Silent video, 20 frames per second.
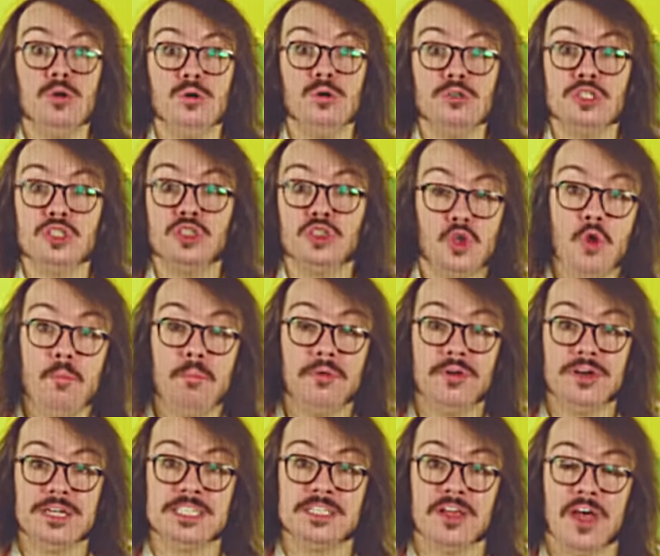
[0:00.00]
you're super
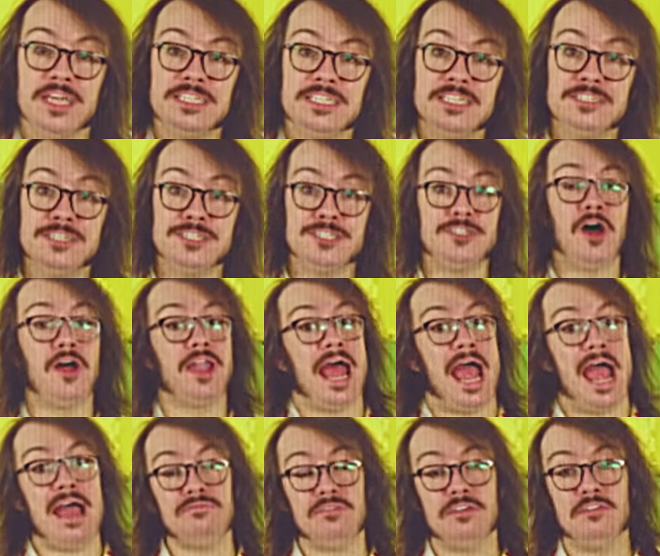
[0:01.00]
excited to start
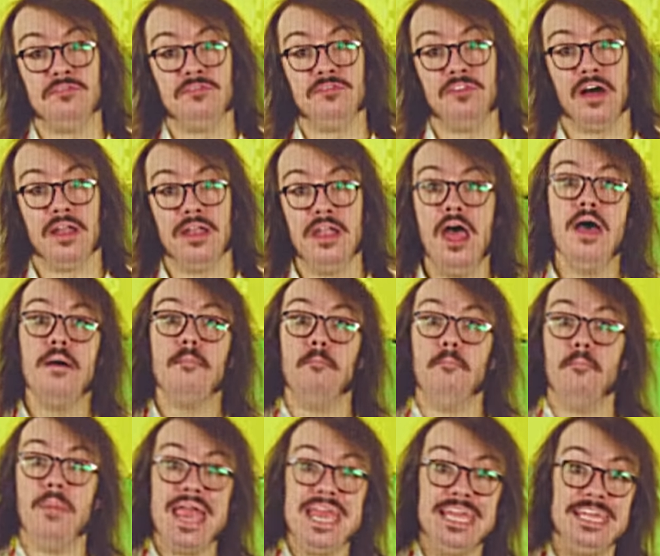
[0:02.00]
having fun,
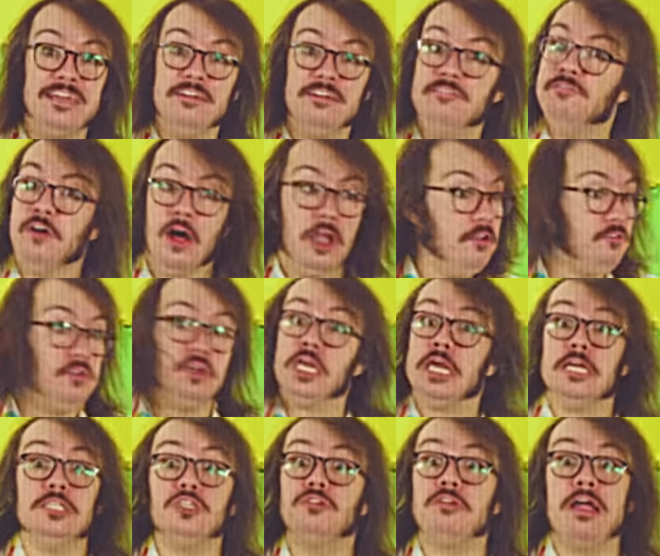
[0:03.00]
making fun for
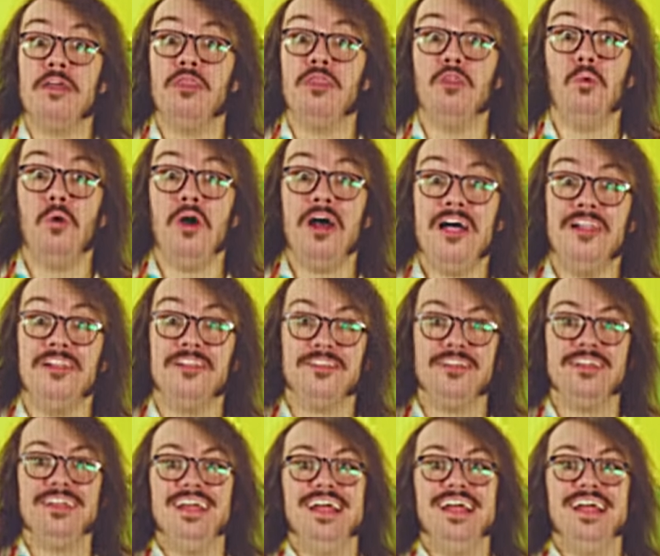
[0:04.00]
kids around the world.